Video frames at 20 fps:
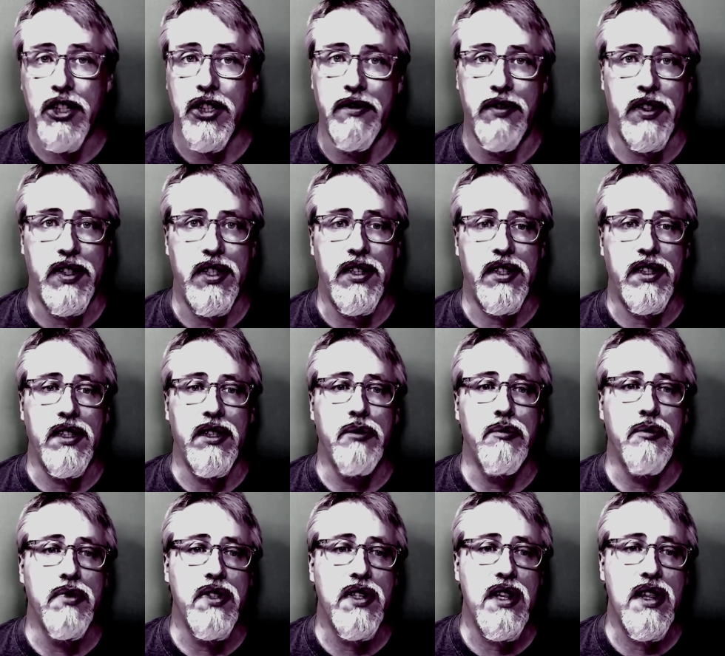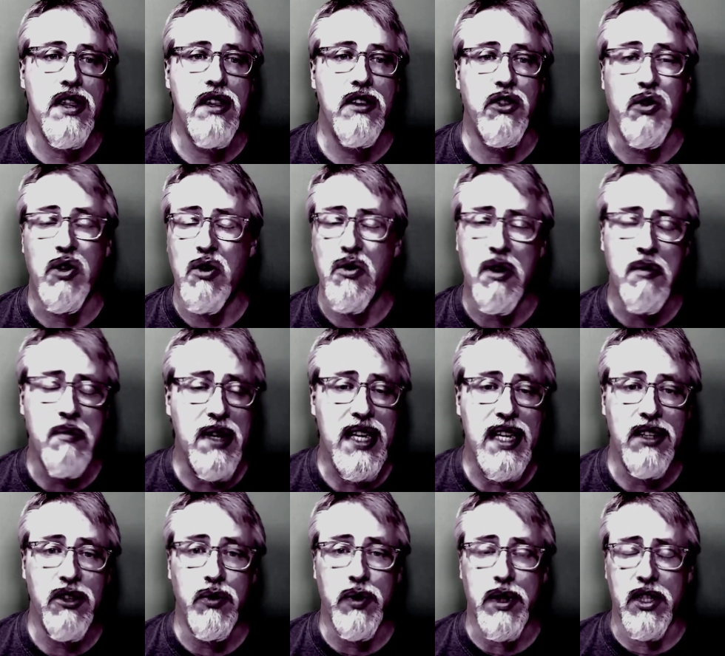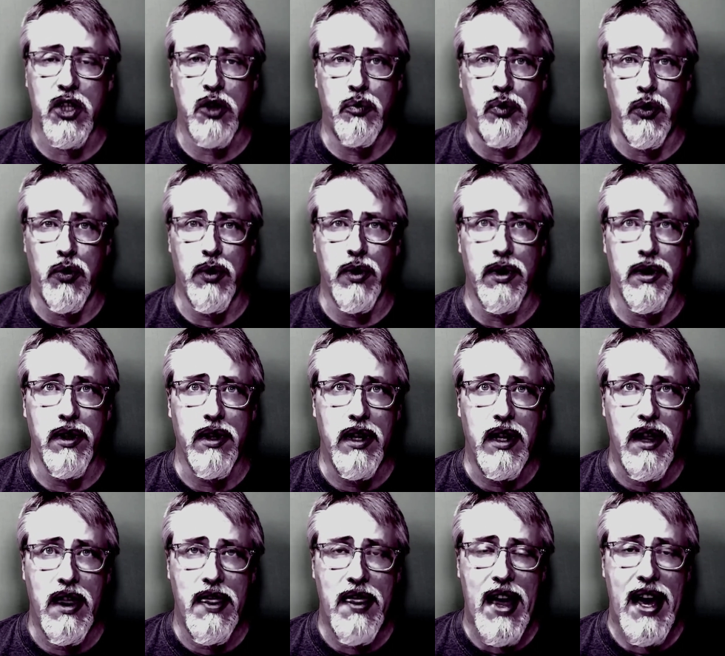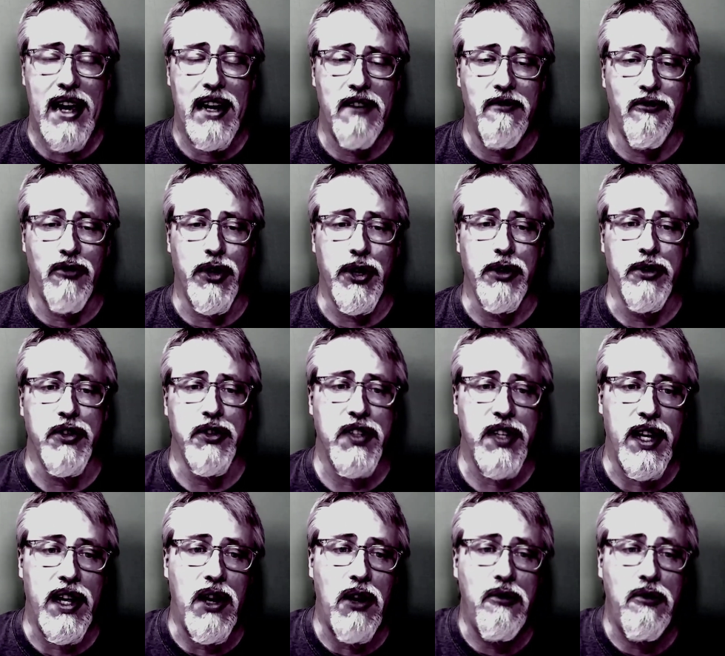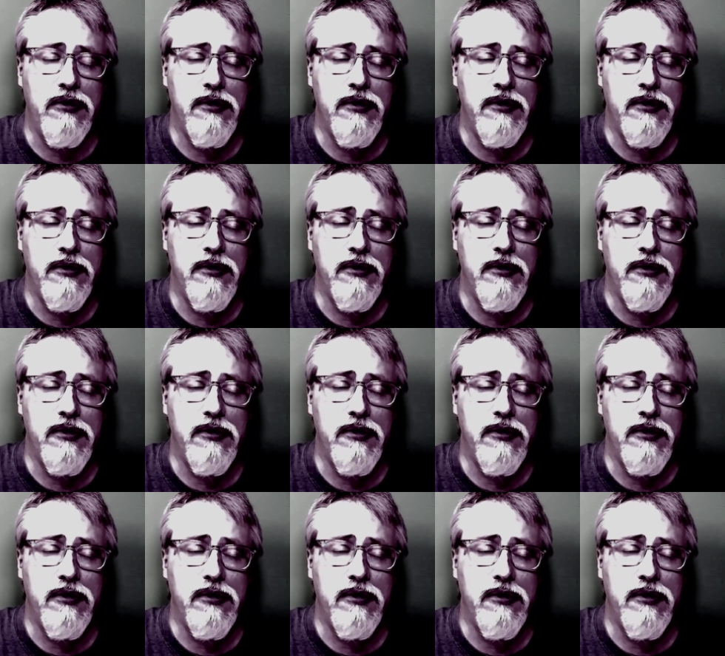of systems so you can begin to explore that for yourself.